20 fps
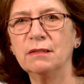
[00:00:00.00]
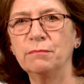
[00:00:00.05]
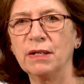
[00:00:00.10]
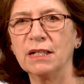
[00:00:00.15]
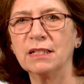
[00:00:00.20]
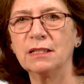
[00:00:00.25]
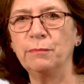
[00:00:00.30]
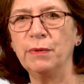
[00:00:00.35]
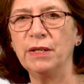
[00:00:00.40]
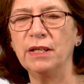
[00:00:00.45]

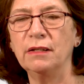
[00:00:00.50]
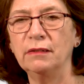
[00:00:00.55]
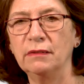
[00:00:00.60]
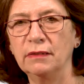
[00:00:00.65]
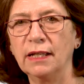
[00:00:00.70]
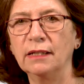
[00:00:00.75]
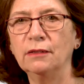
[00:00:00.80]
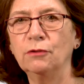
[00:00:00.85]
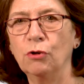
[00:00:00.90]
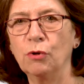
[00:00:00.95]
must be
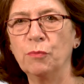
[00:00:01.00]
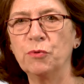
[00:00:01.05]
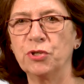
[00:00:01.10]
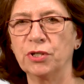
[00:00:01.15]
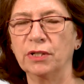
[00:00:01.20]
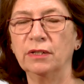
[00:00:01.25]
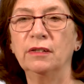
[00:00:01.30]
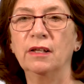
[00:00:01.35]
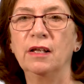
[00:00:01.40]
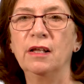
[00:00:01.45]
that
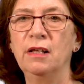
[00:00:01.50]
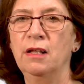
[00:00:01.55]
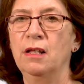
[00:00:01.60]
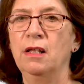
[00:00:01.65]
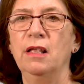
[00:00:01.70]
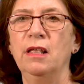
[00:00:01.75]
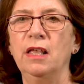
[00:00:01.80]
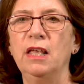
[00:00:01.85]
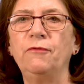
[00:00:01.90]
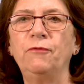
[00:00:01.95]
object.
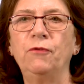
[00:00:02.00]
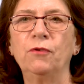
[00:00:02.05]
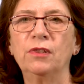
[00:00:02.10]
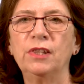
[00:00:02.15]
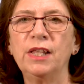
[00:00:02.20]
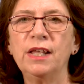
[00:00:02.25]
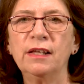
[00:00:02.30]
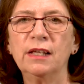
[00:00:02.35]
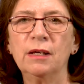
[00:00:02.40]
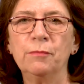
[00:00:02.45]
If you
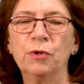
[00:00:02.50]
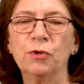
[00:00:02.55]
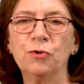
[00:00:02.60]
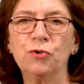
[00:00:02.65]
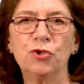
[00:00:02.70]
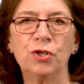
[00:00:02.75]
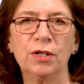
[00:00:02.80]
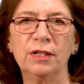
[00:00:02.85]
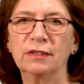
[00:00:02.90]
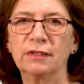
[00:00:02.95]
think
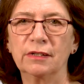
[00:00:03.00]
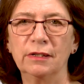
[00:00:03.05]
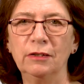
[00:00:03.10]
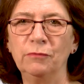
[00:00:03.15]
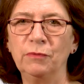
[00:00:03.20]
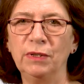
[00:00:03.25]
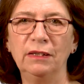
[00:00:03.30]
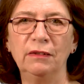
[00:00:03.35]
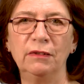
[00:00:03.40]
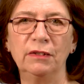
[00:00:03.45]
about children
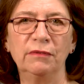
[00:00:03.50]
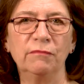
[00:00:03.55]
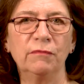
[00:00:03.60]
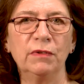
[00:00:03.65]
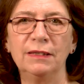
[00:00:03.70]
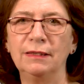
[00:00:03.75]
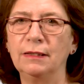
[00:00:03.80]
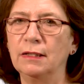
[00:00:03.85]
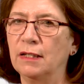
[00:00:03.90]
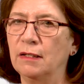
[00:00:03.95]
with
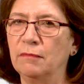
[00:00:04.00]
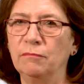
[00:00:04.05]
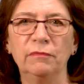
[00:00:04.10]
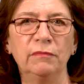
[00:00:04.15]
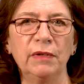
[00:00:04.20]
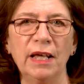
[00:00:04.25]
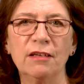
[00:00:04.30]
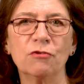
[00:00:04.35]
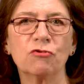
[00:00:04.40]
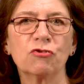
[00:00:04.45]

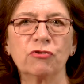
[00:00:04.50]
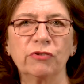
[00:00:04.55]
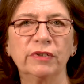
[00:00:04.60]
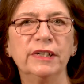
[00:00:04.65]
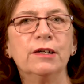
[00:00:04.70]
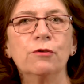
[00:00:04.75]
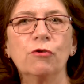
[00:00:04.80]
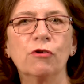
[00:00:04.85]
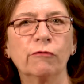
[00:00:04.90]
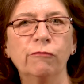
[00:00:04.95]
the age
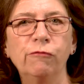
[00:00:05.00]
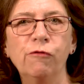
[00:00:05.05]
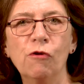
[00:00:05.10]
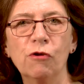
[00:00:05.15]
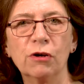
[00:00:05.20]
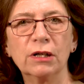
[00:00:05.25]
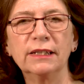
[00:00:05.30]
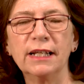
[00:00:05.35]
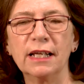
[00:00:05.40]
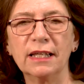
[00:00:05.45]
3 or
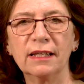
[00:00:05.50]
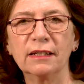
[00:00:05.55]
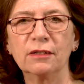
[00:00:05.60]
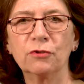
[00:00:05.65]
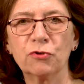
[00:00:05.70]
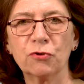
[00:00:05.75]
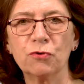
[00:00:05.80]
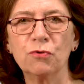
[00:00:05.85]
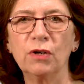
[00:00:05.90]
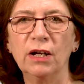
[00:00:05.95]
4, they can
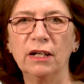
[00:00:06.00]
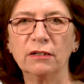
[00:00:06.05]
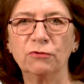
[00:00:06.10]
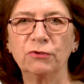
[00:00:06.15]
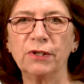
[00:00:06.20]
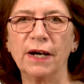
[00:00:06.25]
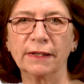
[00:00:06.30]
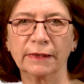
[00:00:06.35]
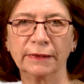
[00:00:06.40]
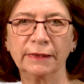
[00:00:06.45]
draw a
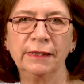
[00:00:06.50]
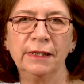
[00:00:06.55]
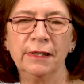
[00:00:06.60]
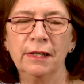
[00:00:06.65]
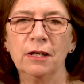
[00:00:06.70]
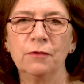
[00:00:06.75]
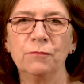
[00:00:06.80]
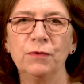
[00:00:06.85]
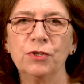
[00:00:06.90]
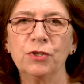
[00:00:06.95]
dog,
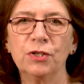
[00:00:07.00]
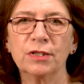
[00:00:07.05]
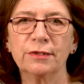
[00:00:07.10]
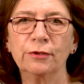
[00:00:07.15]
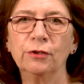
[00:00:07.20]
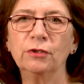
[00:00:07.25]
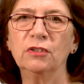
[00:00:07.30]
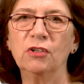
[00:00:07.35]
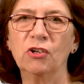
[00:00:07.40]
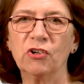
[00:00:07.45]
which is
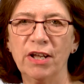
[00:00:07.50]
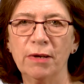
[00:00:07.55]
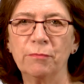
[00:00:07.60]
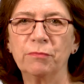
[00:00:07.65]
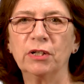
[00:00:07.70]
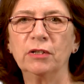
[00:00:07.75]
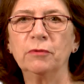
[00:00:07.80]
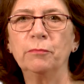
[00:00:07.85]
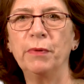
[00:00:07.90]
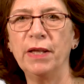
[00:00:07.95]
not a
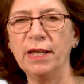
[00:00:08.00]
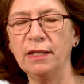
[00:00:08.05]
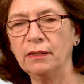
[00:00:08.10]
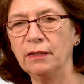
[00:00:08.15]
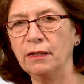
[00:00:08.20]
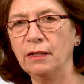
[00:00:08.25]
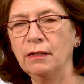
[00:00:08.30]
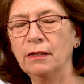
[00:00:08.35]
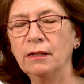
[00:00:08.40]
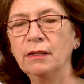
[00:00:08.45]
Rembrandt
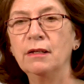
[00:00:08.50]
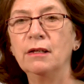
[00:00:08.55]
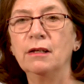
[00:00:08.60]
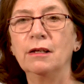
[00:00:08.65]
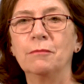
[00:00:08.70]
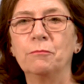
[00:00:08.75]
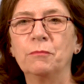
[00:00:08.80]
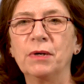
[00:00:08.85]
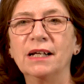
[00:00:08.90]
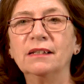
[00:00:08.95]
painting,
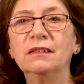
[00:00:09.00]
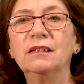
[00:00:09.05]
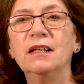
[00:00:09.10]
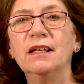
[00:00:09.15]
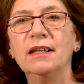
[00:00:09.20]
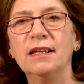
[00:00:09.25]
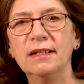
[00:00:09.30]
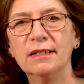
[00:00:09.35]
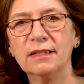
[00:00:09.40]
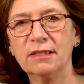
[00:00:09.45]
but
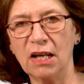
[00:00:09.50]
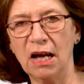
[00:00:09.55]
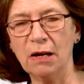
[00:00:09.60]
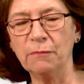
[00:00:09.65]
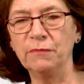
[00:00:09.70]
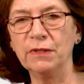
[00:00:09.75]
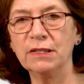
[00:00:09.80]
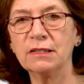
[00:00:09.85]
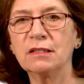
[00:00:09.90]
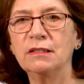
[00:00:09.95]
it's
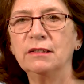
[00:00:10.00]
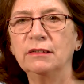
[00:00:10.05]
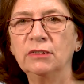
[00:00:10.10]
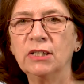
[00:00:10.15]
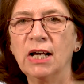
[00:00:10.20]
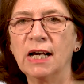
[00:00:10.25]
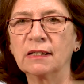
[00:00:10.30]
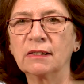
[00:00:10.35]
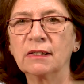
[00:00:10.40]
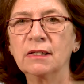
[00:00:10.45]
obviously a
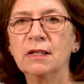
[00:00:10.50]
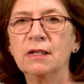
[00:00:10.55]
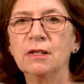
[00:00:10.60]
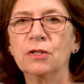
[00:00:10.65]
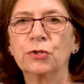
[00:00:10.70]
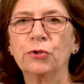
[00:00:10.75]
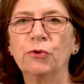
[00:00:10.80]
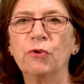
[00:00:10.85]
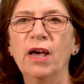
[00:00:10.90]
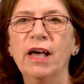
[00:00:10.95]
dog.
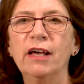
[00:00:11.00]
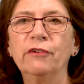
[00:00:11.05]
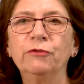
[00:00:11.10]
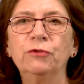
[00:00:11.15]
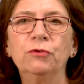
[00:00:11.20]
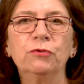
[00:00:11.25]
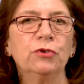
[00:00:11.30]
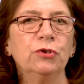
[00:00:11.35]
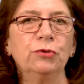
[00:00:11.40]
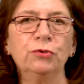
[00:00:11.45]
So
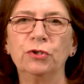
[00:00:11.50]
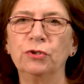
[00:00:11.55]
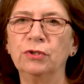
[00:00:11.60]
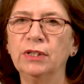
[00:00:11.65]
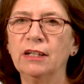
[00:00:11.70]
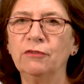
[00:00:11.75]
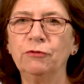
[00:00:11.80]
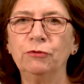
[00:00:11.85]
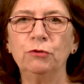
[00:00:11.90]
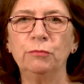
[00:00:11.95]
you don't
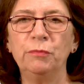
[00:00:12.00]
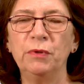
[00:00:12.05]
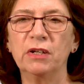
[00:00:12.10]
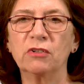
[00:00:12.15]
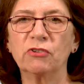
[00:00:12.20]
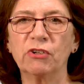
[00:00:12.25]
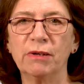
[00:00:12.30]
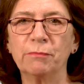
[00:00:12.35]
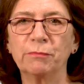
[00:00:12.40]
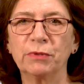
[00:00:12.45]
have to be
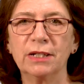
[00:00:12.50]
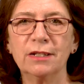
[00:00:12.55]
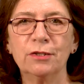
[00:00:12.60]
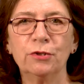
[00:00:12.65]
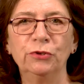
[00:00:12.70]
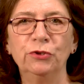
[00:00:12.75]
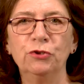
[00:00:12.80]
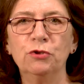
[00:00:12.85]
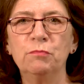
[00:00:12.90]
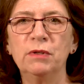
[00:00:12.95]
a Rembrandt,
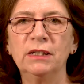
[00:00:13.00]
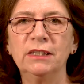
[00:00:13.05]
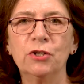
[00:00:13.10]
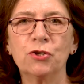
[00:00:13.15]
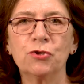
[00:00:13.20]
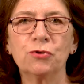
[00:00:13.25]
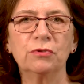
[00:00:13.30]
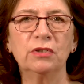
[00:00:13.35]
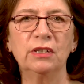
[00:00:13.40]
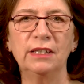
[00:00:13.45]
so nobody
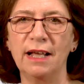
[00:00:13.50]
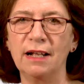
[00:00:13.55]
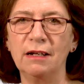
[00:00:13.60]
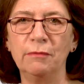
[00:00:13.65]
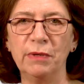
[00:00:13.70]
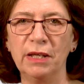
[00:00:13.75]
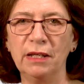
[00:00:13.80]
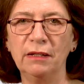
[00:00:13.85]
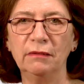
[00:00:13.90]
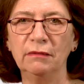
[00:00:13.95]
should tell
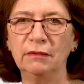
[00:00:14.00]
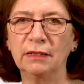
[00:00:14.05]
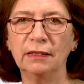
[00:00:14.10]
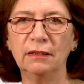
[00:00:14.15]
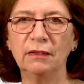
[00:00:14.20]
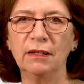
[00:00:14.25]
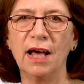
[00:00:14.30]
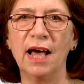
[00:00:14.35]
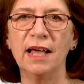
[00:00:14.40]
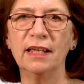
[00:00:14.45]
me
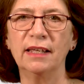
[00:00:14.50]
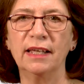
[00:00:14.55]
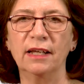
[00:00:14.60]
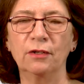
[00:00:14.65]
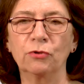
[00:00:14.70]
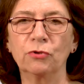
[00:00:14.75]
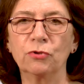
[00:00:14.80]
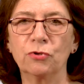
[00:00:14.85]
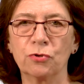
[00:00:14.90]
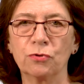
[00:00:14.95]
that I
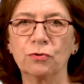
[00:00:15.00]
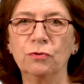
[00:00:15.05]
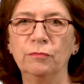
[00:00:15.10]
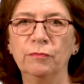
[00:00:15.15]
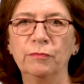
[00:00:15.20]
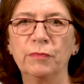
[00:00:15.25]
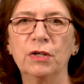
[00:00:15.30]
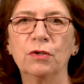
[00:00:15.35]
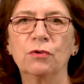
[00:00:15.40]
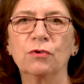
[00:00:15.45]
cannot draw,
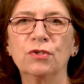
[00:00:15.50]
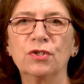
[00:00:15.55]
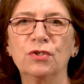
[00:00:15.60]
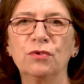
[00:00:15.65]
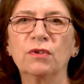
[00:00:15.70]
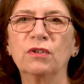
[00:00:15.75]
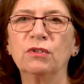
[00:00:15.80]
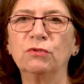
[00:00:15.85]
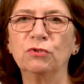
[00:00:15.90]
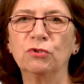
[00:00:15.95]
because
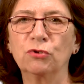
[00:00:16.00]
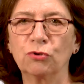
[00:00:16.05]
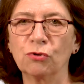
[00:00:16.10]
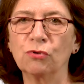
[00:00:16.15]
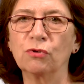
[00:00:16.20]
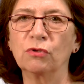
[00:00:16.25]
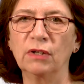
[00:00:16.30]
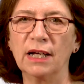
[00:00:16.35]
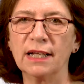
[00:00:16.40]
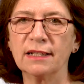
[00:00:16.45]
you could
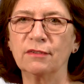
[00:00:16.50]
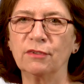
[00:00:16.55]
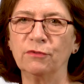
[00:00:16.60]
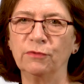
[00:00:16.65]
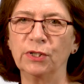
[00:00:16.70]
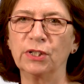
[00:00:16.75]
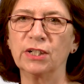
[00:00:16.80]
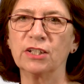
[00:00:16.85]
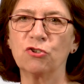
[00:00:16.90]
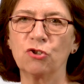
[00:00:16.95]
draw as you
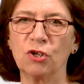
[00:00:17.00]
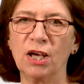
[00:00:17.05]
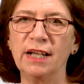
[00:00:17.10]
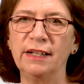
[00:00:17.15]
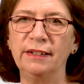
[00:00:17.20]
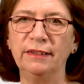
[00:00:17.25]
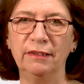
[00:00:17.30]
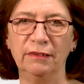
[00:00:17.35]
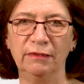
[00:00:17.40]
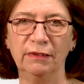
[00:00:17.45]
were a
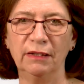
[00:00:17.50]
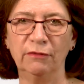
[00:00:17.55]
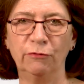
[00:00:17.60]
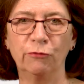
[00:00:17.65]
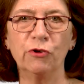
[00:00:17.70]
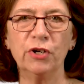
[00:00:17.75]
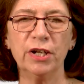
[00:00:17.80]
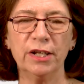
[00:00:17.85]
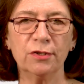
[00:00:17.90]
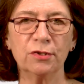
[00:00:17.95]
child,
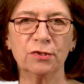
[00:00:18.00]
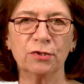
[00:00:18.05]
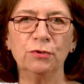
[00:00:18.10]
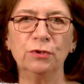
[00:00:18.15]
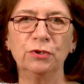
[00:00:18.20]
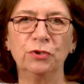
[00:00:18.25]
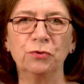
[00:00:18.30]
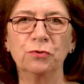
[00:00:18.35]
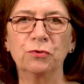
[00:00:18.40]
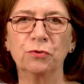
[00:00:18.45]
4 years
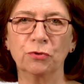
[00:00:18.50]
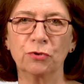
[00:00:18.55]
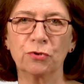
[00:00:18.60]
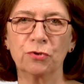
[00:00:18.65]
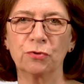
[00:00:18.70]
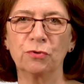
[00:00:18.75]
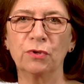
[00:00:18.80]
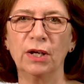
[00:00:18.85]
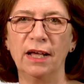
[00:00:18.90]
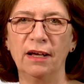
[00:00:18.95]
old, you could
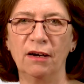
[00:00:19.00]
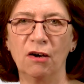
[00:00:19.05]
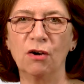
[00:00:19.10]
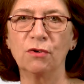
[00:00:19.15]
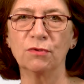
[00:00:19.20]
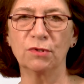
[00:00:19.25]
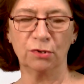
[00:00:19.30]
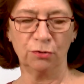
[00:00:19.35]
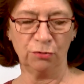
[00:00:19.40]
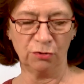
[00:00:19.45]
draw a
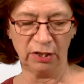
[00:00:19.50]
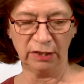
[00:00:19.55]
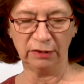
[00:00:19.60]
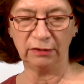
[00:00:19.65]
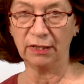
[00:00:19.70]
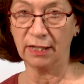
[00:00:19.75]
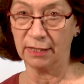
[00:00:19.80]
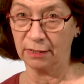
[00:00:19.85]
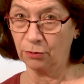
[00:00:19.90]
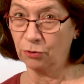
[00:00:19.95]
house or a
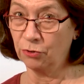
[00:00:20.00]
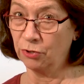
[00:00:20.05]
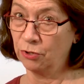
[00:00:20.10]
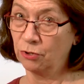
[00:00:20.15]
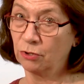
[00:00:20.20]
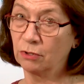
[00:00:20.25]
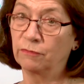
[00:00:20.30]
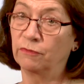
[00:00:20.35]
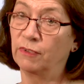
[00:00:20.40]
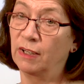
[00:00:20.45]
dog or
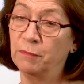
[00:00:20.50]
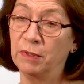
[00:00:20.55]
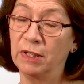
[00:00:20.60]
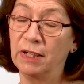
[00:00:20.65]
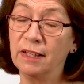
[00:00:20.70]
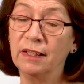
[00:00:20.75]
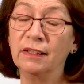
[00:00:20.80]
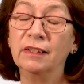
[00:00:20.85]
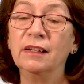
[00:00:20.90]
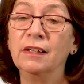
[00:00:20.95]
your family